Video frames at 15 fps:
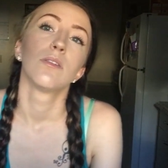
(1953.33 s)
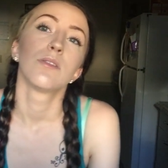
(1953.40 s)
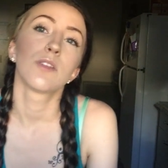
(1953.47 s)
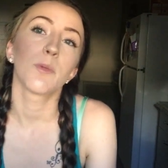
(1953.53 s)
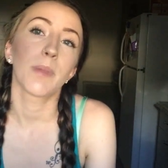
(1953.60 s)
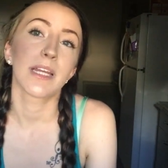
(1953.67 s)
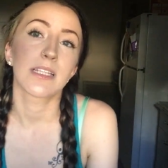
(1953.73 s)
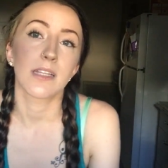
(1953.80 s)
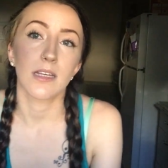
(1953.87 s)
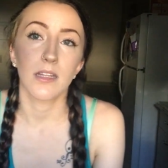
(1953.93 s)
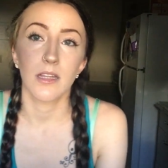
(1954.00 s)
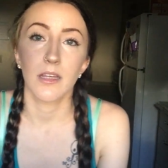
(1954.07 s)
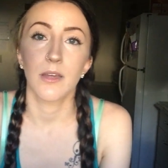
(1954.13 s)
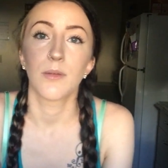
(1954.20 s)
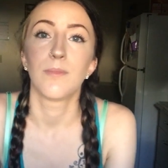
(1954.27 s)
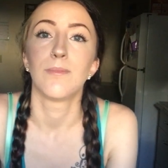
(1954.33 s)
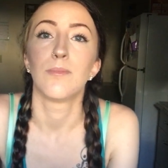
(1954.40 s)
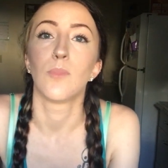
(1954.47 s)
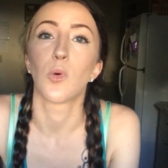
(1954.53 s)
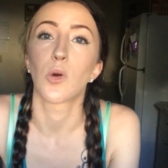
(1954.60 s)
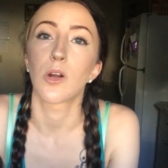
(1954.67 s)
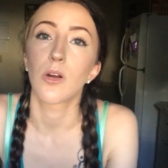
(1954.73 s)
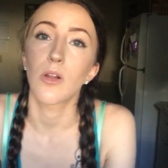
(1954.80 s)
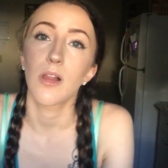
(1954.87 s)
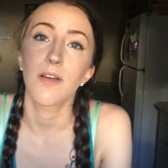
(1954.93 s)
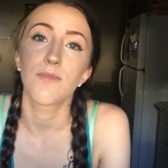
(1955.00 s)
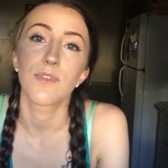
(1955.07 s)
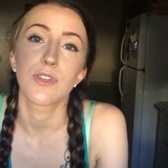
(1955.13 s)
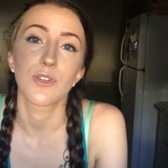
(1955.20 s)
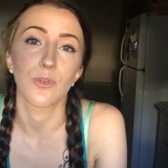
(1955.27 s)
So basically, moral
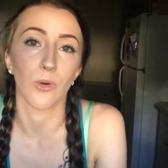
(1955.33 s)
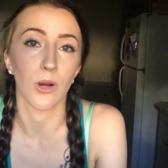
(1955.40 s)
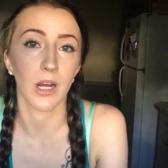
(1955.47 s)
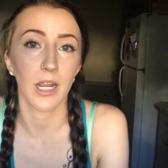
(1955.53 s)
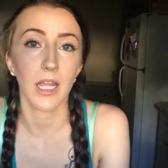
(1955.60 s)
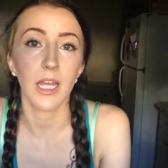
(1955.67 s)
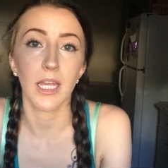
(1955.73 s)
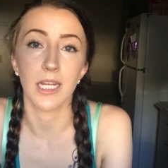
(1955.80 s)
of the story,